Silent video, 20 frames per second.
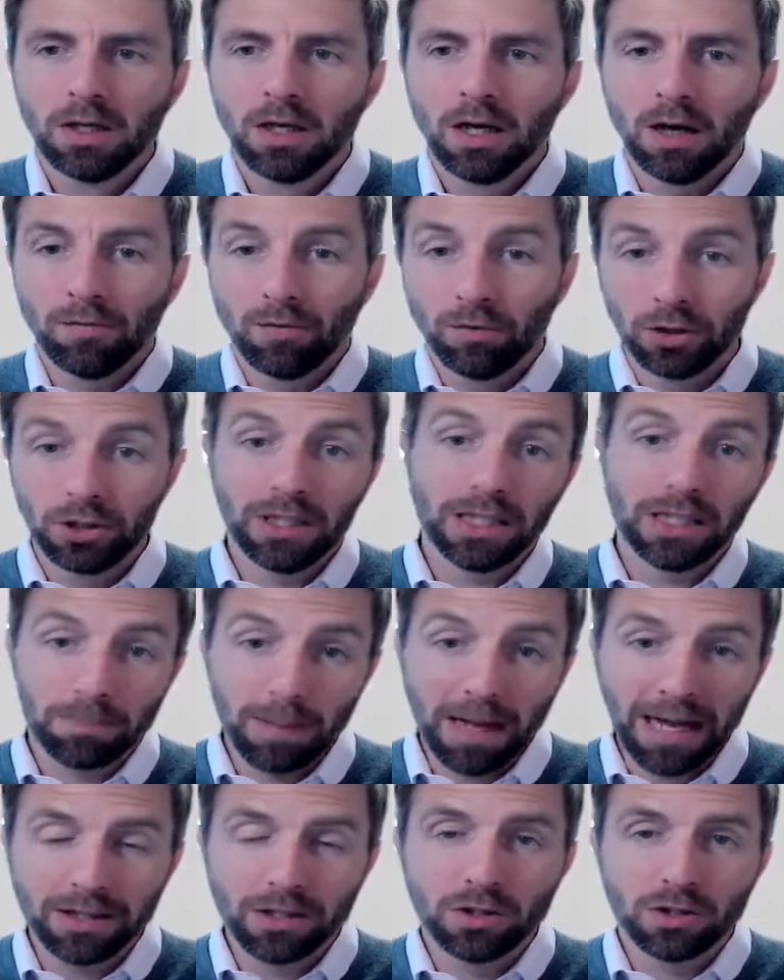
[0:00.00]
Unfortunately, that's
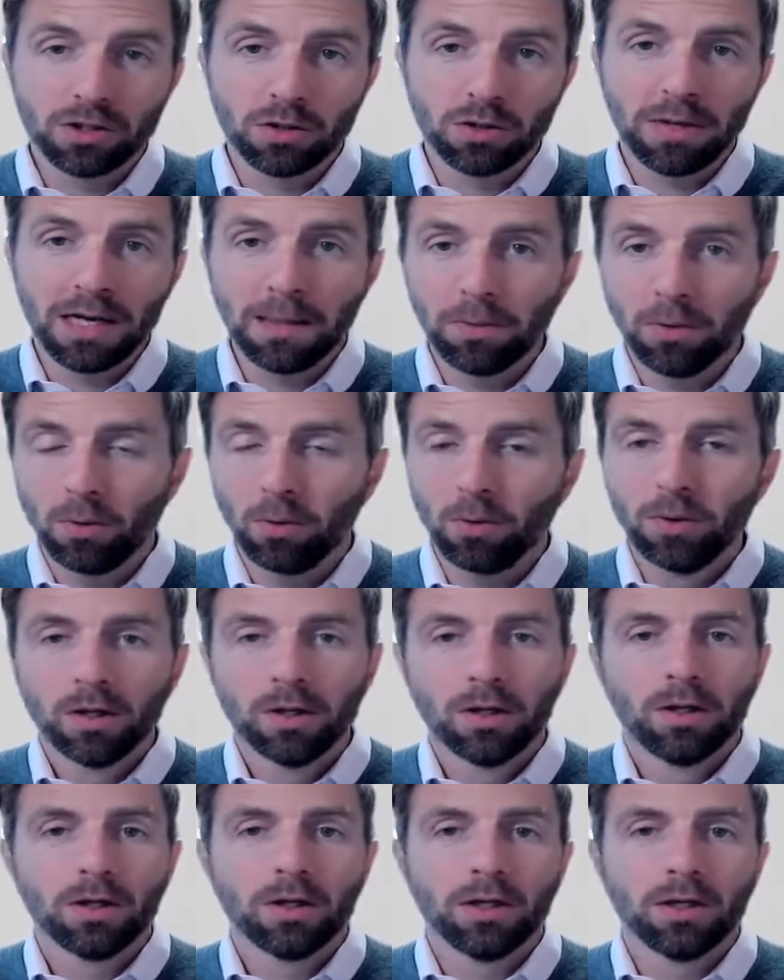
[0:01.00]
bad news for people
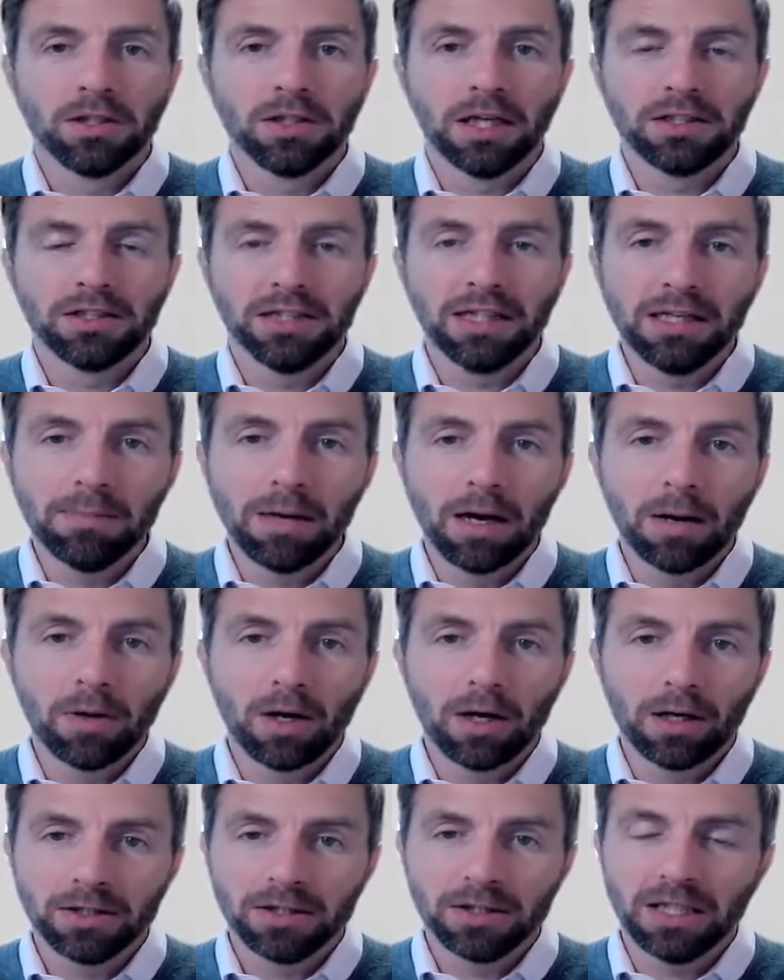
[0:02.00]
conducting email
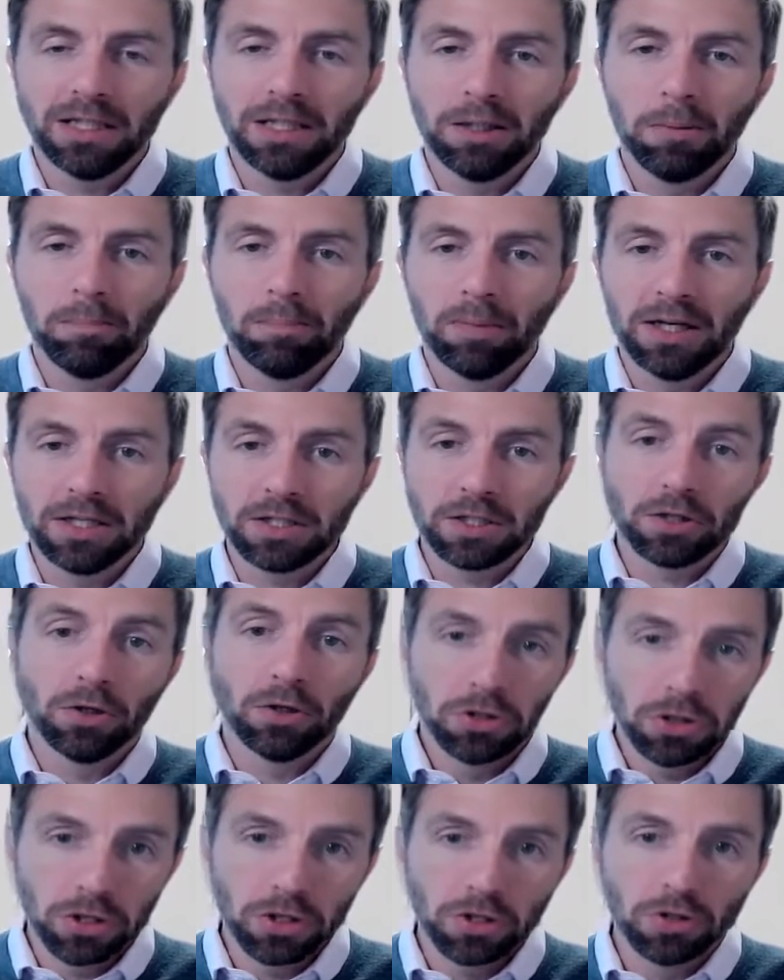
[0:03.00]
marketing, but it's good
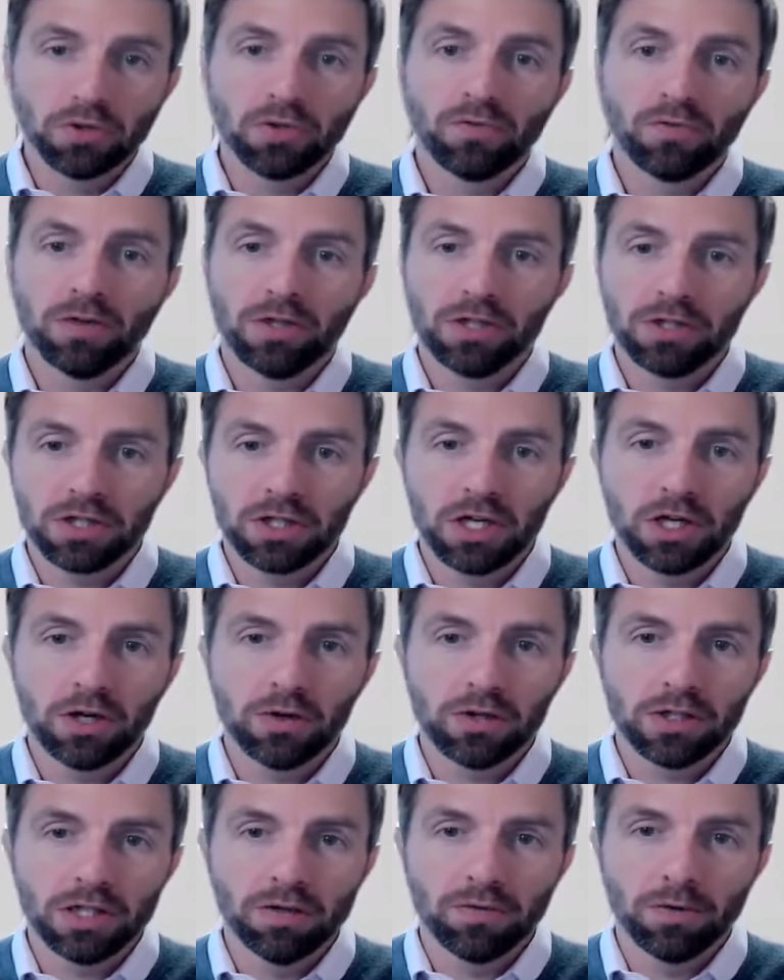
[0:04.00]
news for the
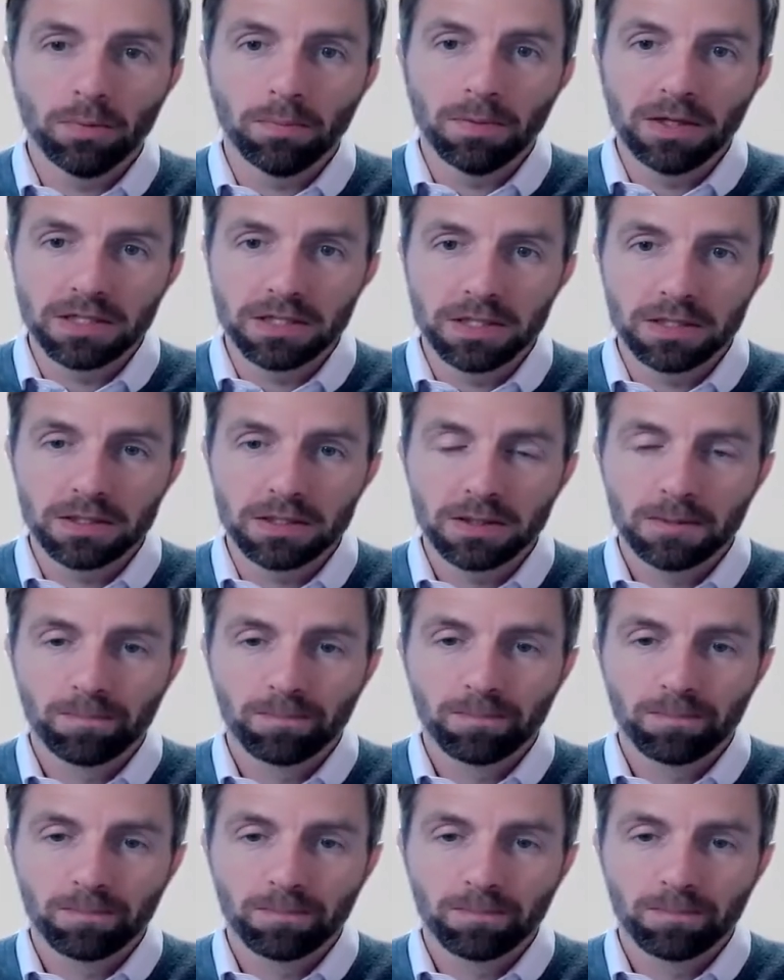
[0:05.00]
security of your business.